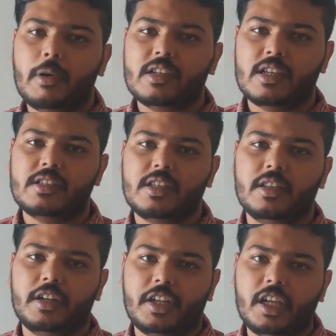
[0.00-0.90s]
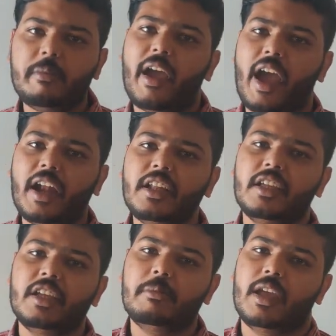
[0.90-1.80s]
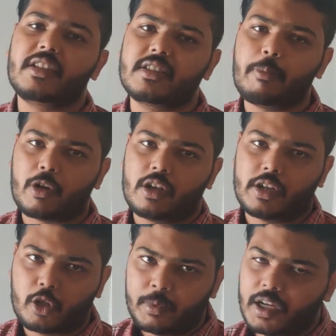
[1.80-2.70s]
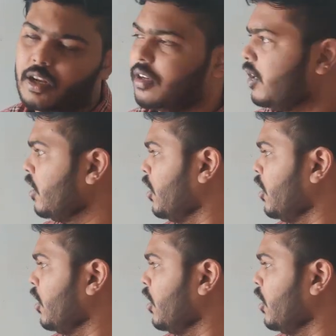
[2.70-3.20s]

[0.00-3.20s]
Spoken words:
persons in the team, and he makes the project to be done.